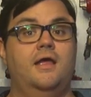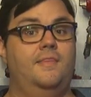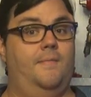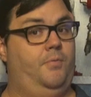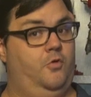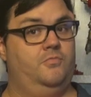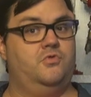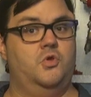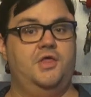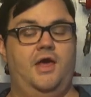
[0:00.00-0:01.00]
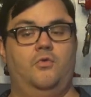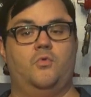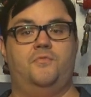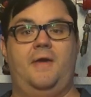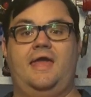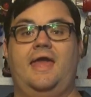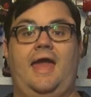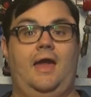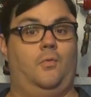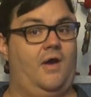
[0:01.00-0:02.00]
that Boom Studios was making
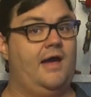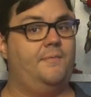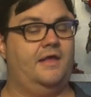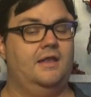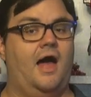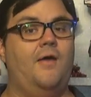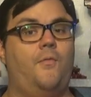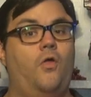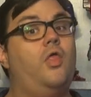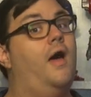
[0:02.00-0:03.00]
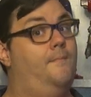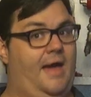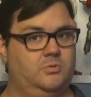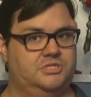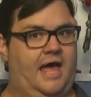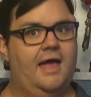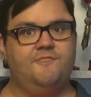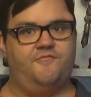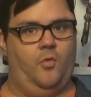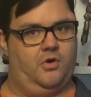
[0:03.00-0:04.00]
a graphic novel about
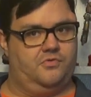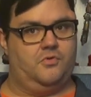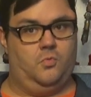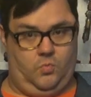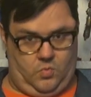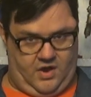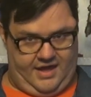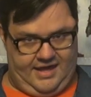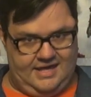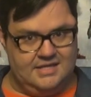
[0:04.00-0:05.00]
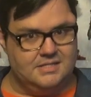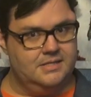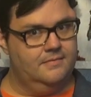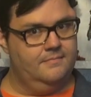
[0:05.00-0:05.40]
Time Force, right?